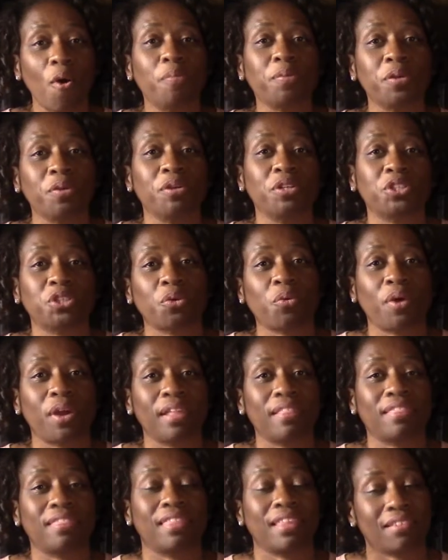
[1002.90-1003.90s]
you
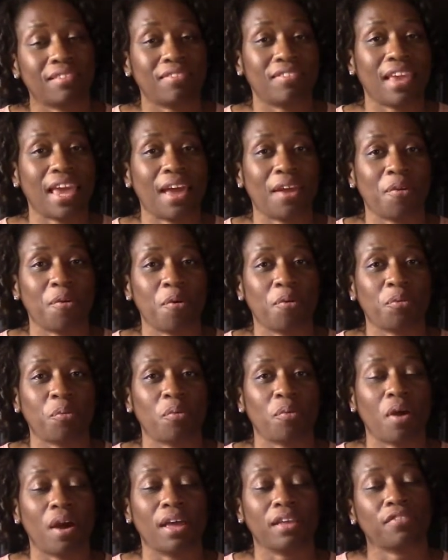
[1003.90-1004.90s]
enjoyed this
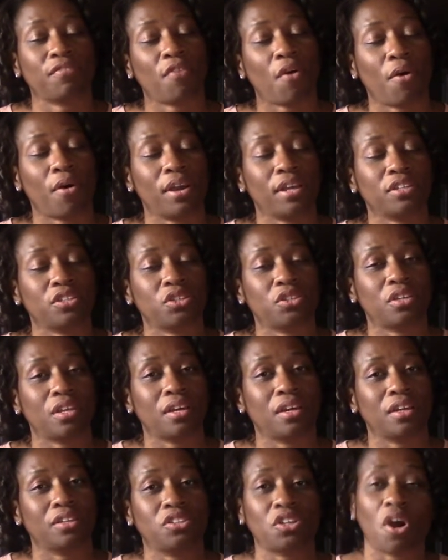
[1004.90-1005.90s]
channel as far as
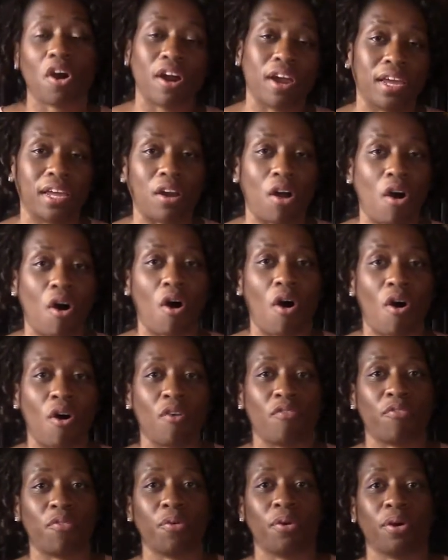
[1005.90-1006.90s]
uh, Target haul
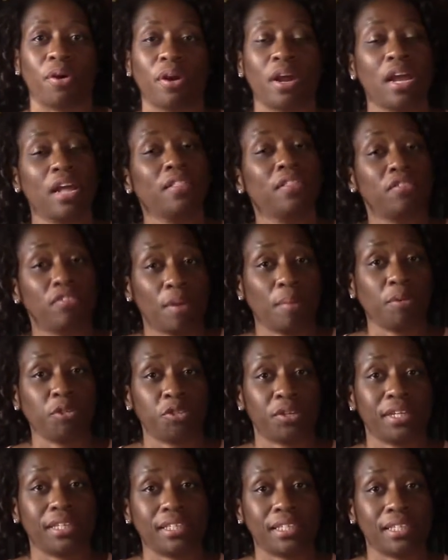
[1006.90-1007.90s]
for the summer
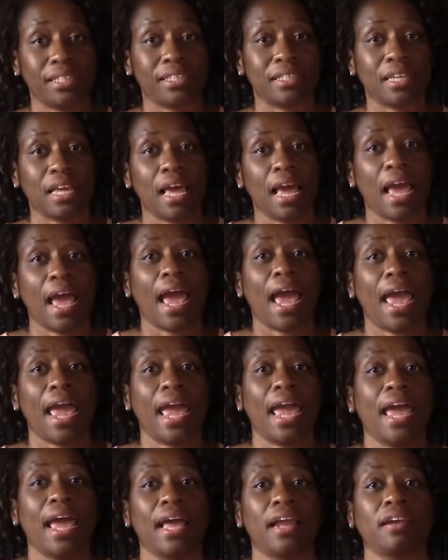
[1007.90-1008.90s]
dresses.
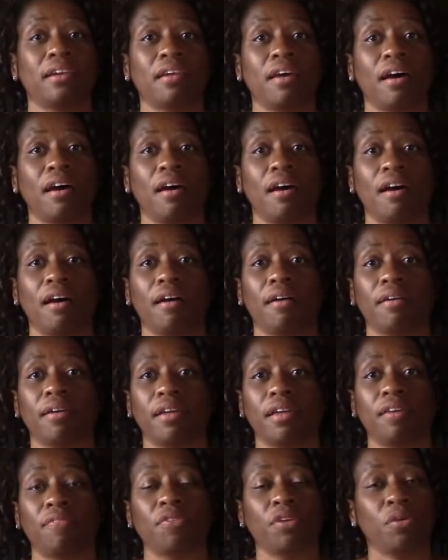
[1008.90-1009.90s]
And uh,
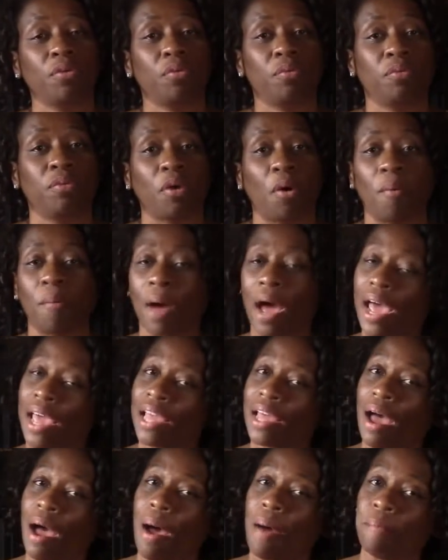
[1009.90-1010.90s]
if you don't mind,
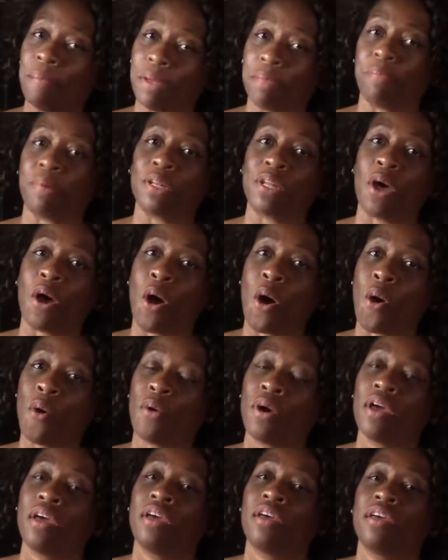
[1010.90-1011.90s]
comment
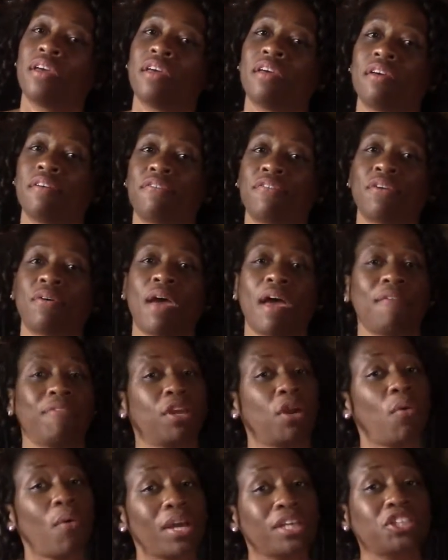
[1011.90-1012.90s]
below if you have any
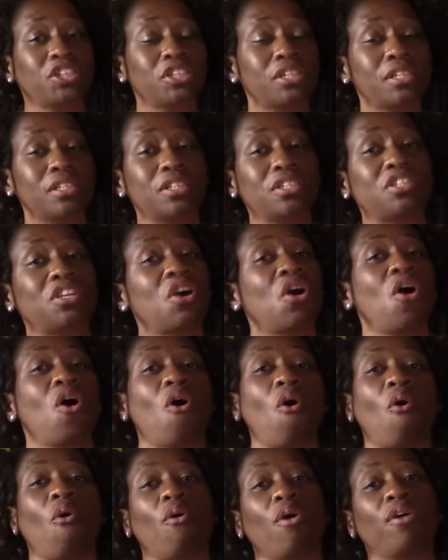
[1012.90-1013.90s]
questions
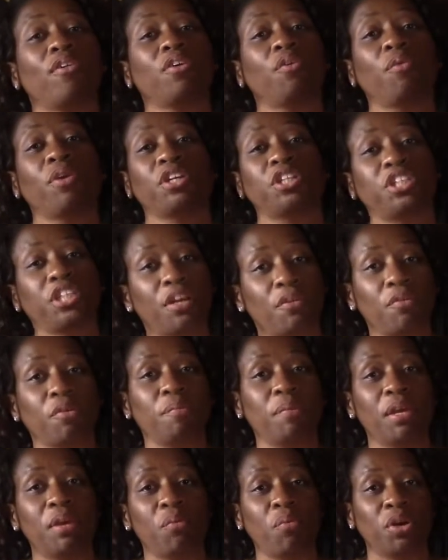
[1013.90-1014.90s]
or you want to share with
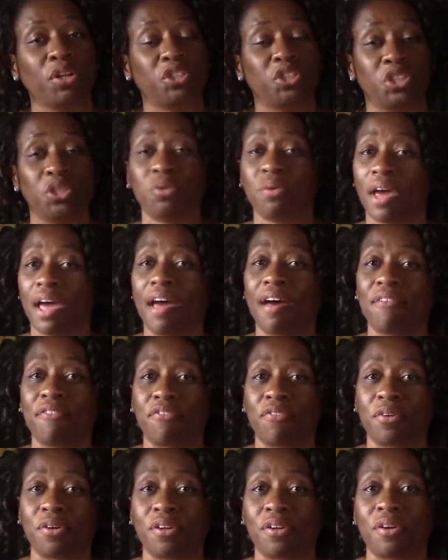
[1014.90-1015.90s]
me what you have
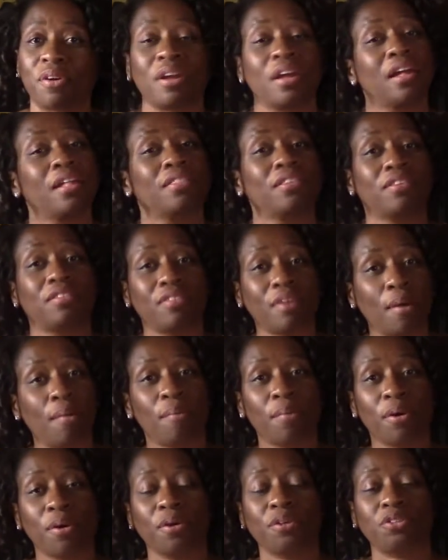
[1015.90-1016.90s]
for the
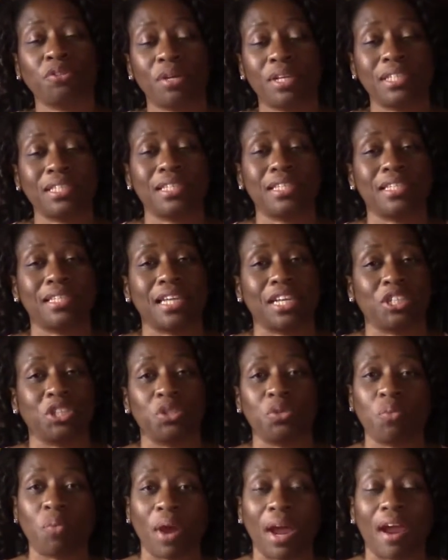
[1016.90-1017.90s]
summer dresses that
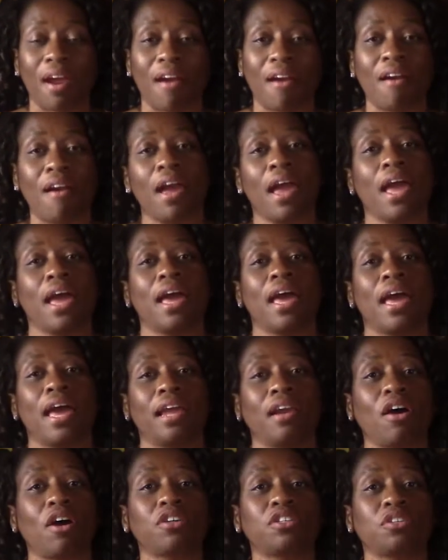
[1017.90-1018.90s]
you wear.
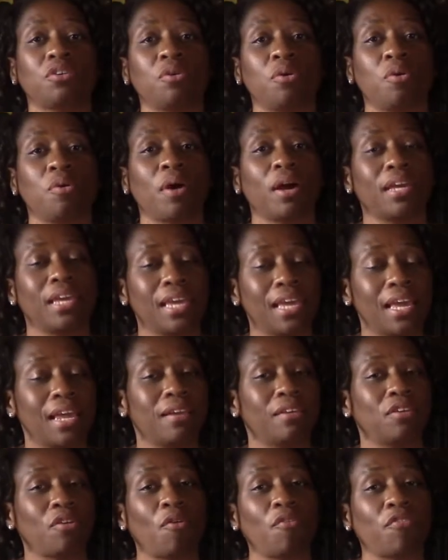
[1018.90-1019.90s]
And also,
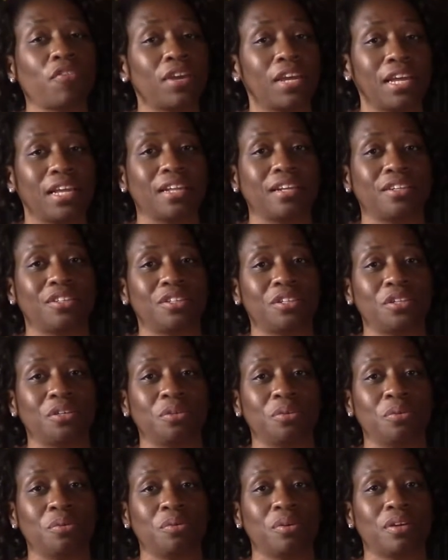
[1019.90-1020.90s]
again, don't forget
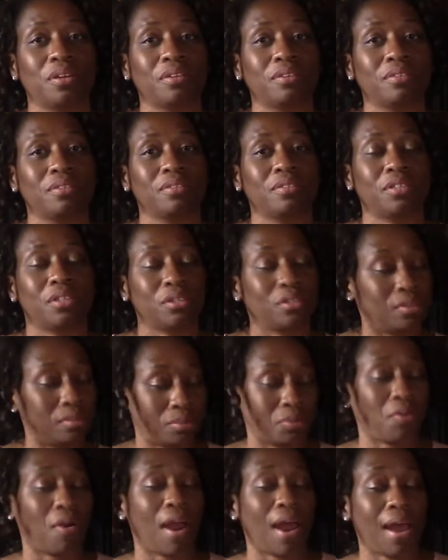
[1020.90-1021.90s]
to, to
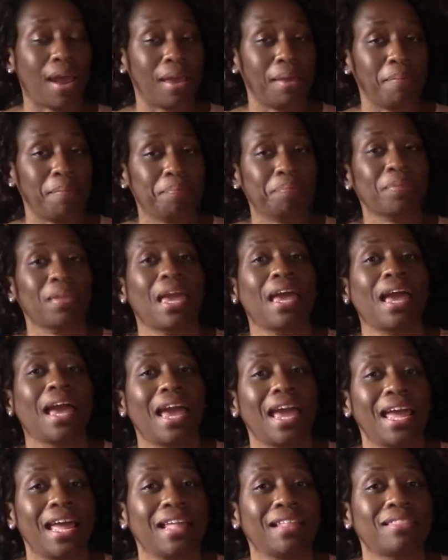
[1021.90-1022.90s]
subscribe
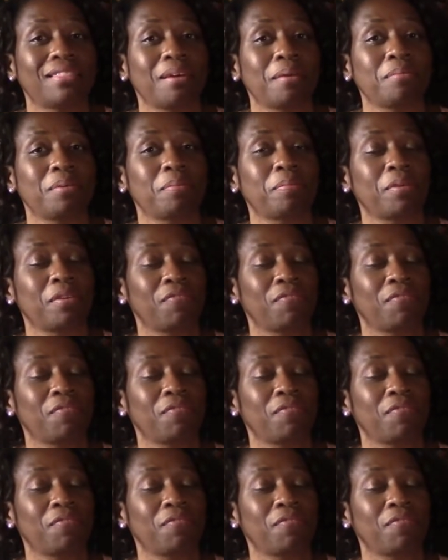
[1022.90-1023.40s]
and thumbs up this